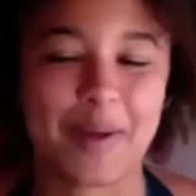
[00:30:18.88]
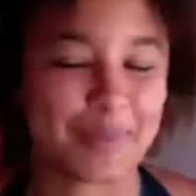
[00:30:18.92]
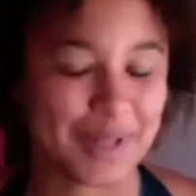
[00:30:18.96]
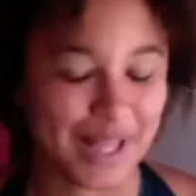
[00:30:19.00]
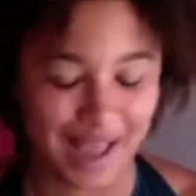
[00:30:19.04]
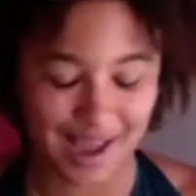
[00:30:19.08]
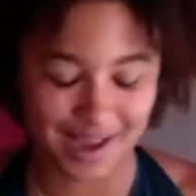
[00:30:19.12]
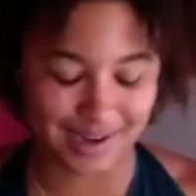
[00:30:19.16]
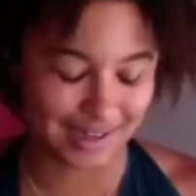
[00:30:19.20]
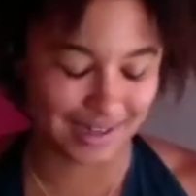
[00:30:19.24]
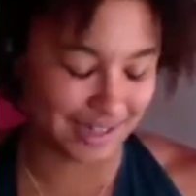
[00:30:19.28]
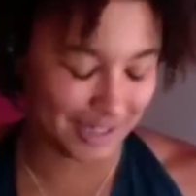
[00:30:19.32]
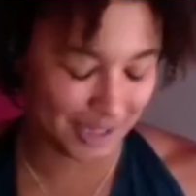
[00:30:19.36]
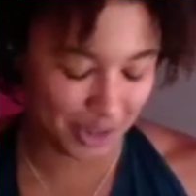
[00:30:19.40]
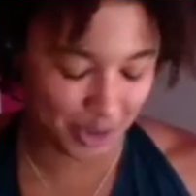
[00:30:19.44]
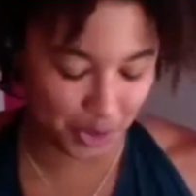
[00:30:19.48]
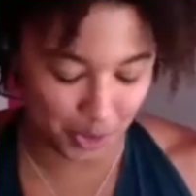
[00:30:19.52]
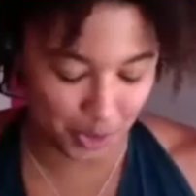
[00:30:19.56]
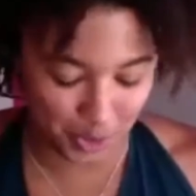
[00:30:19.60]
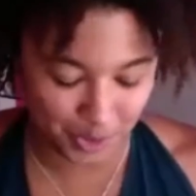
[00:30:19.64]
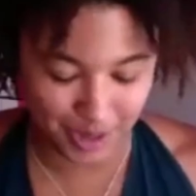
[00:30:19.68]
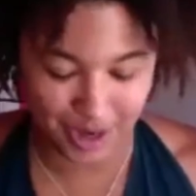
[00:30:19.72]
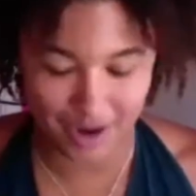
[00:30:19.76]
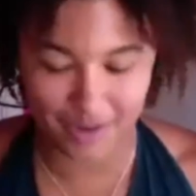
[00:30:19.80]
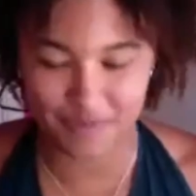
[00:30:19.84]
I'm glad
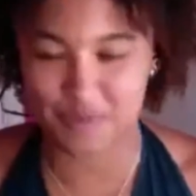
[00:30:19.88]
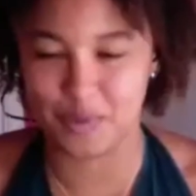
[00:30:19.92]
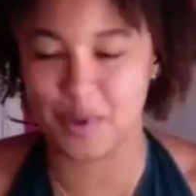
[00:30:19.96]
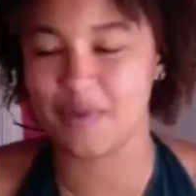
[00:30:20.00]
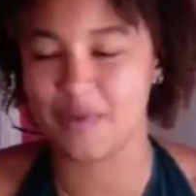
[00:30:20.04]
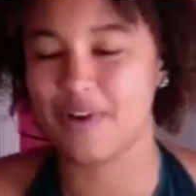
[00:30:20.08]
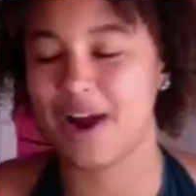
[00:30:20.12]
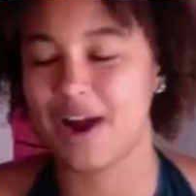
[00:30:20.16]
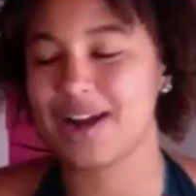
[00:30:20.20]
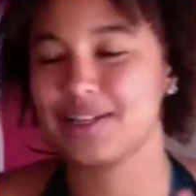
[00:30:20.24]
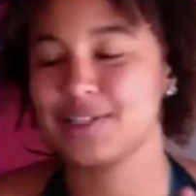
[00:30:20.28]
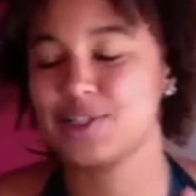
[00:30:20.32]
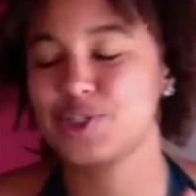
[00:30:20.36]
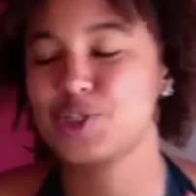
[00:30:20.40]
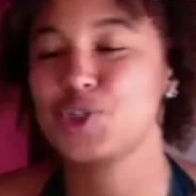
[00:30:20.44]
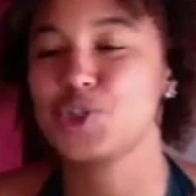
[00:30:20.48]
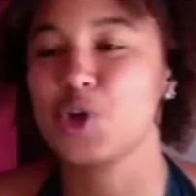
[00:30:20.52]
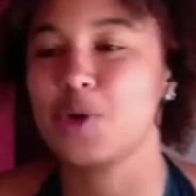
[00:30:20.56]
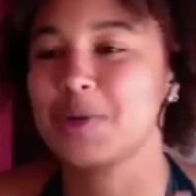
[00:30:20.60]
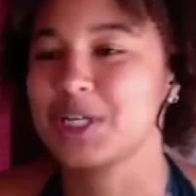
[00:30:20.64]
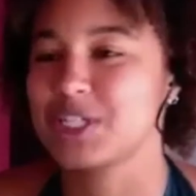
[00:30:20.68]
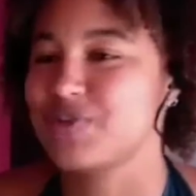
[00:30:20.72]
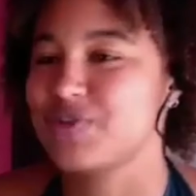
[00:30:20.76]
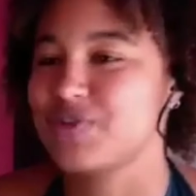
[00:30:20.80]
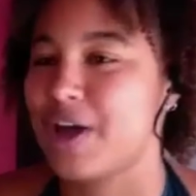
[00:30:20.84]
you have provided
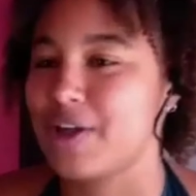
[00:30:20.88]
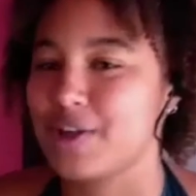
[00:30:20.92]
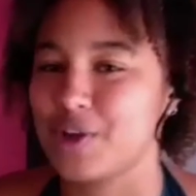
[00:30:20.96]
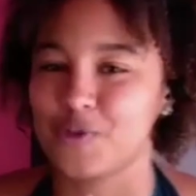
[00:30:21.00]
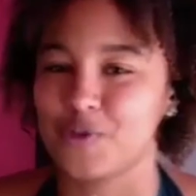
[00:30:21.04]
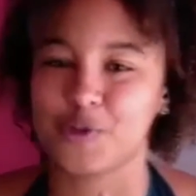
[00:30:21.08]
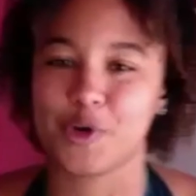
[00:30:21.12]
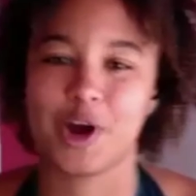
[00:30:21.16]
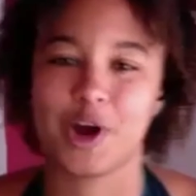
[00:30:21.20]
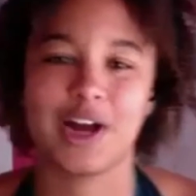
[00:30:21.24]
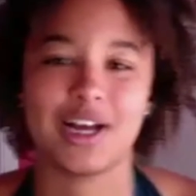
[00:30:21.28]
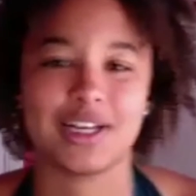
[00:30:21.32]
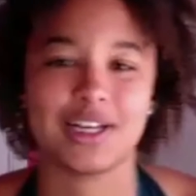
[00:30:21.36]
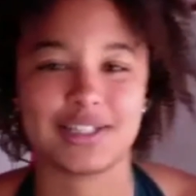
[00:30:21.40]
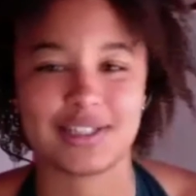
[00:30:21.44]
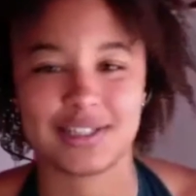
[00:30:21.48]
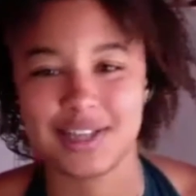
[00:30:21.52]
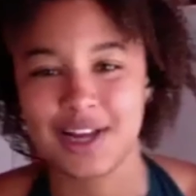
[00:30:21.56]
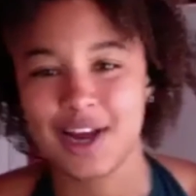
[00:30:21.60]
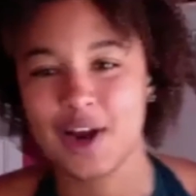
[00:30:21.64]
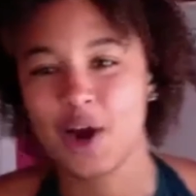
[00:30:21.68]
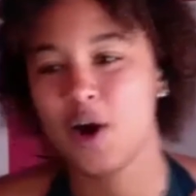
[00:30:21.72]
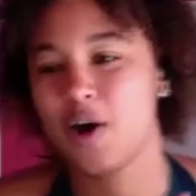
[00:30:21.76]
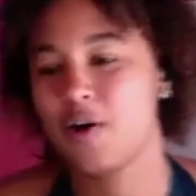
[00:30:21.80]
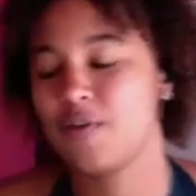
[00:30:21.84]
so much value for us
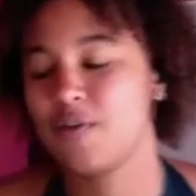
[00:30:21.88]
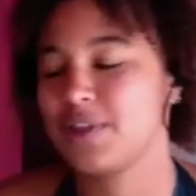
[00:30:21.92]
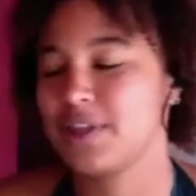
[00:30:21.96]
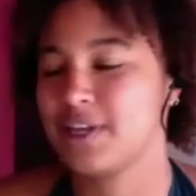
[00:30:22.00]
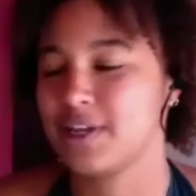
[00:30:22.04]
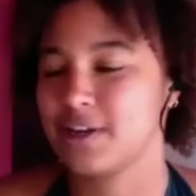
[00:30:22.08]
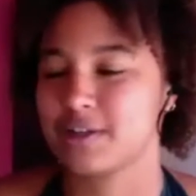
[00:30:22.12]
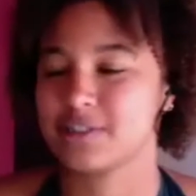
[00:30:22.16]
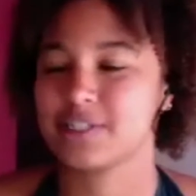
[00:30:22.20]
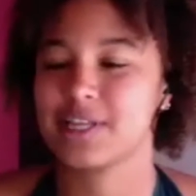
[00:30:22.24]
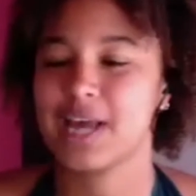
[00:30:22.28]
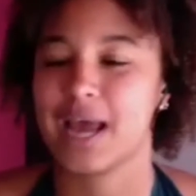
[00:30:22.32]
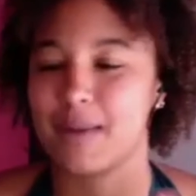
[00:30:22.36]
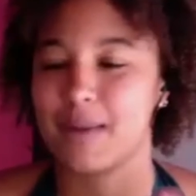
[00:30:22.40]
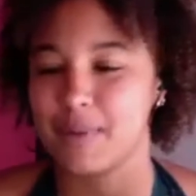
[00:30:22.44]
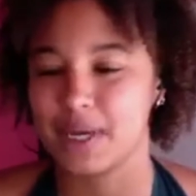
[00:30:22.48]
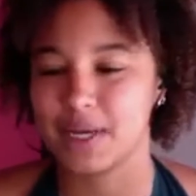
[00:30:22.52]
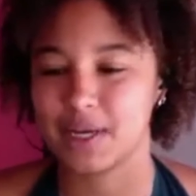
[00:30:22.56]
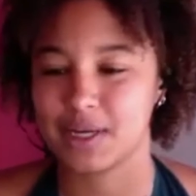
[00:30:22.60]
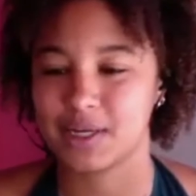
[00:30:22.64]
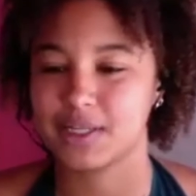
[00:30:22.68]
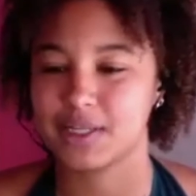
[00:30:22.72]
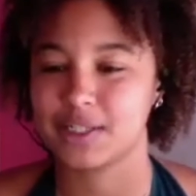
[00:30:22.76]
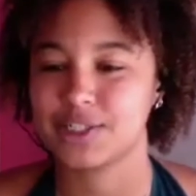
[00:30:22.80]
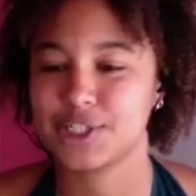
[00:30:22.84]
over the years. Happy
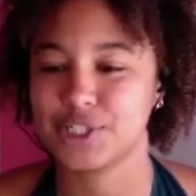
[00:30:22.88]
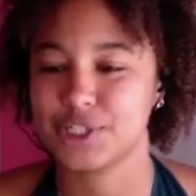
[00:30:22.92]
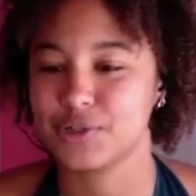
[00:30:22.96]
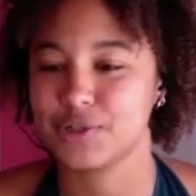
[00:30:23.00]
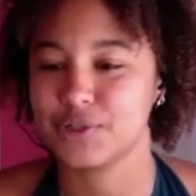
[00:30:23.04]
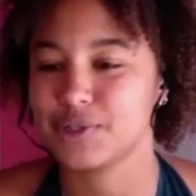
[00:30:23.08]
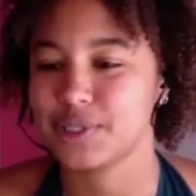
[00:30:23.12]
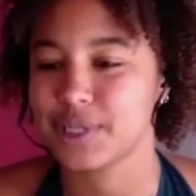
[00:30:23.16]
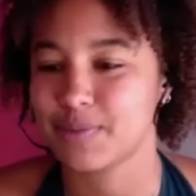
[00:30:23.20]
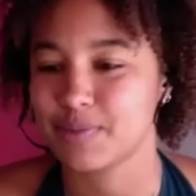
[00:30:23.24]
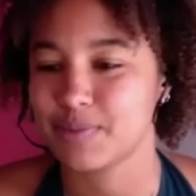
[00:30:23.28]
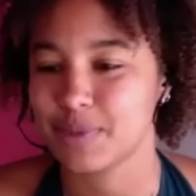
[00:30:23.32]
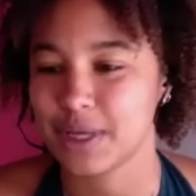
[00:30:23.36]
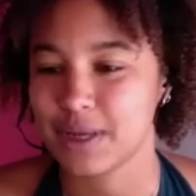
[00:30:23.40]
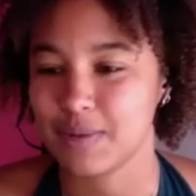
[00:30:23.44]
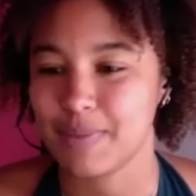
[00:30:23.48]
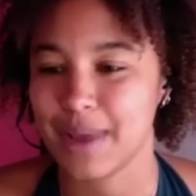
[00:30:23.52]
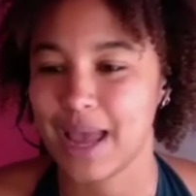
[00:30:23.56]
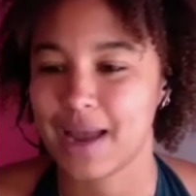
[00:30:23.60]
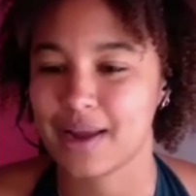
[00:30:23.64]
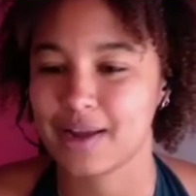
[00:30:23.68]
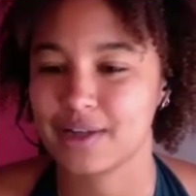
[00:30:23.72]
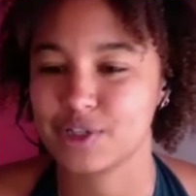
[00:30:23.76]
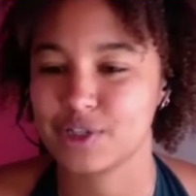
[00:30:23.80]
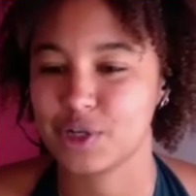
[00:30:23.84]
to shoot something
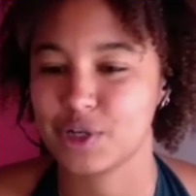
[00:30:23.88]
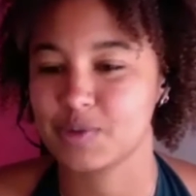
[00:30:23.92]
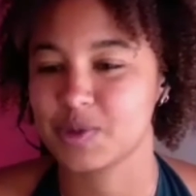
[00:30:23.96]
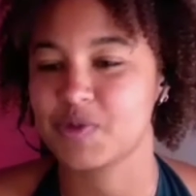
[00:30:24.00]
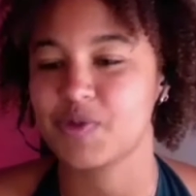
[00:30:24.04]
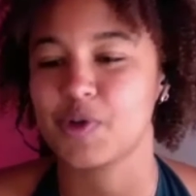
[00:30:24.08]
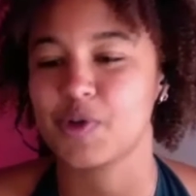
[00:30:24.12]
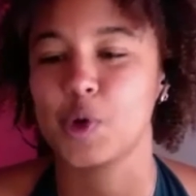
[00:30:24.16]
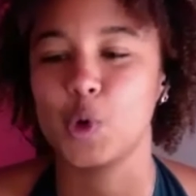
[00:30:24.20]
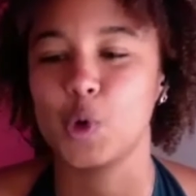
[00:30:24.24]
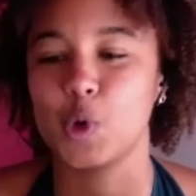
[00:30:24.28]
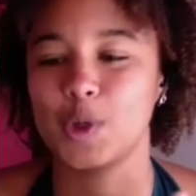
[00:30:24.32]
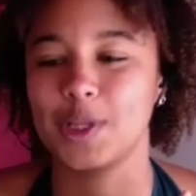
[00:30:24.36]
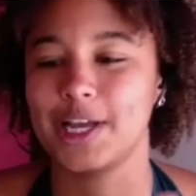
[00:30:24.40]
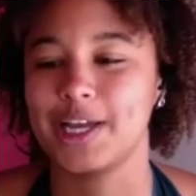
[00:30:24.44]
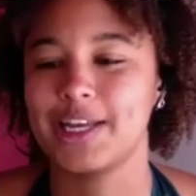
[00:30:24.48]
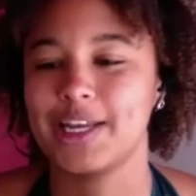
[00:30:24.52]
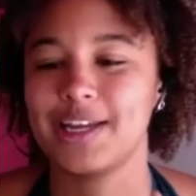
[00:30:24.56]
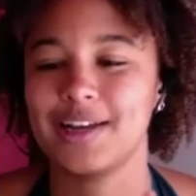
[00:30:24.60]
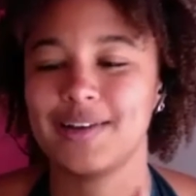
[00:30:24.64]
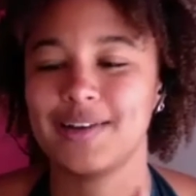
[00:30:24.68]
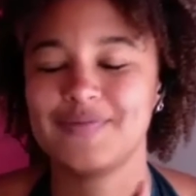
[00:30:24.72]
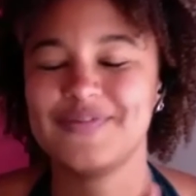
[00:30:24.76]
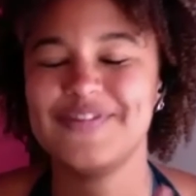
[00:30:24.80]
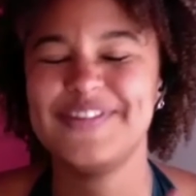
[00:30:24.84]
back in terms of a cool
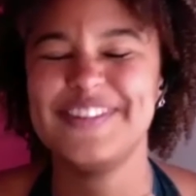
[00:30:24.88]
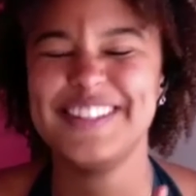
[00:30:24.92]
idea.